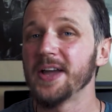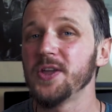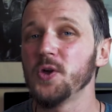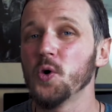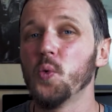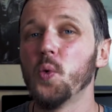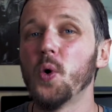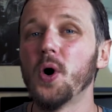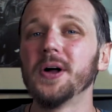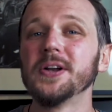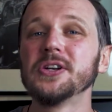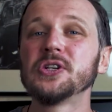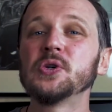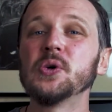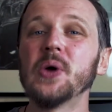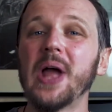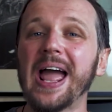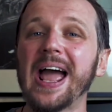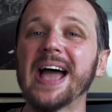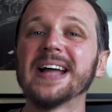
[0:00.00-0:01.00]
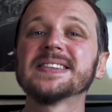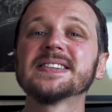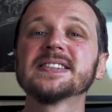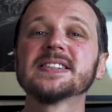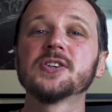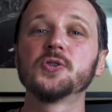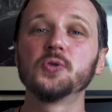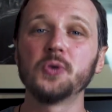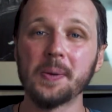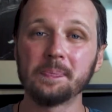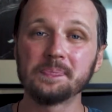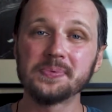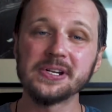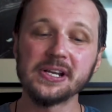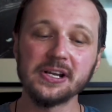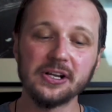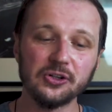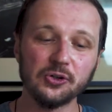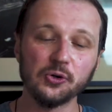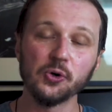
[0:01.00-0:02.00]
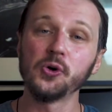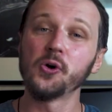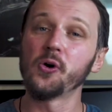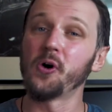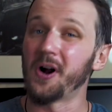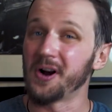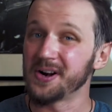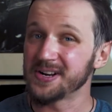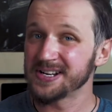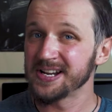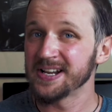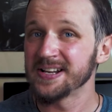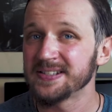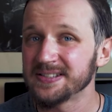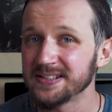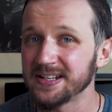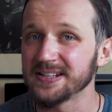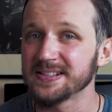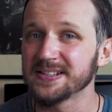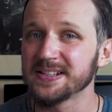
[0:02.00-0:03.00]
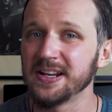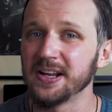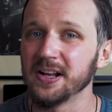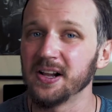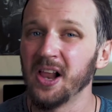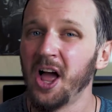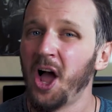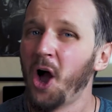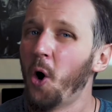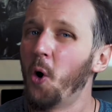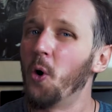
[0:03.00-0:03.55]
you want to add scripting to your artistic skill